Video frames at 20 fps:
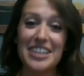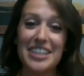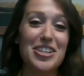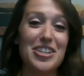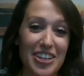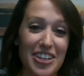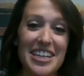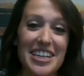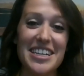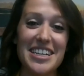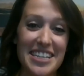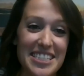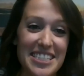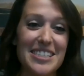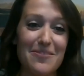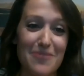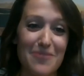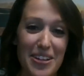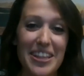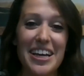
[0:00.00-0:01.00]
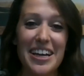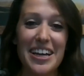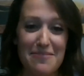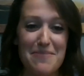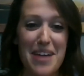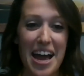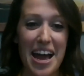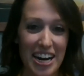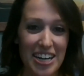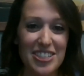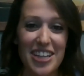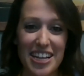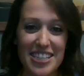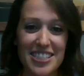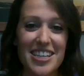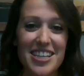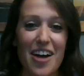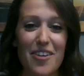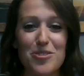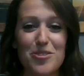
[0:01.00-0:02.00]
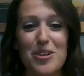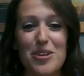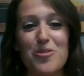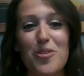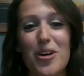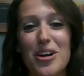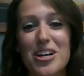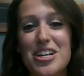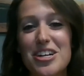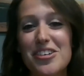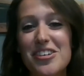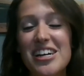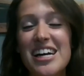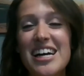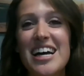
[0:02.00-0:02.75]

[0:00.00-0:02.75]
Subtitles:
you're going to need someone that can manage that software for you.